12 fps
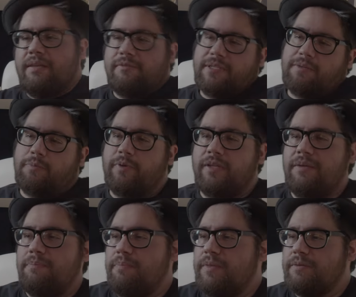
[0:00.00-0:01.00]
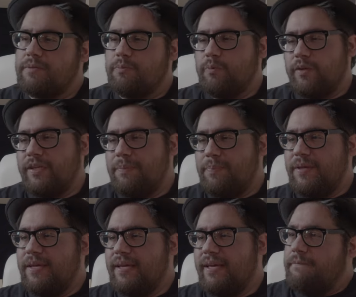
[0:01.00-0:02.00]
There was a really there was really
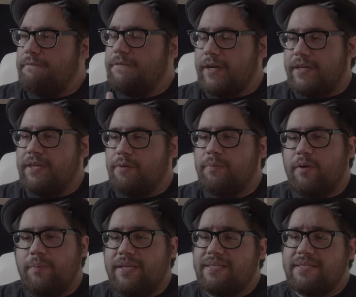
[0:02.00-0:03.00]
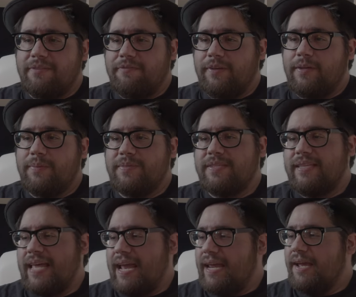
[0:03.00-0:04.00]
big fuck you moments in films
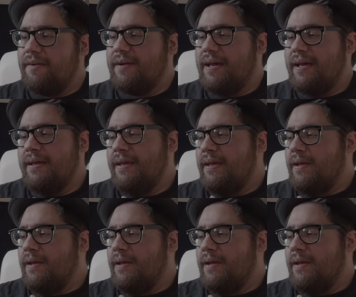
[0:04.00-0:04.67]
in that era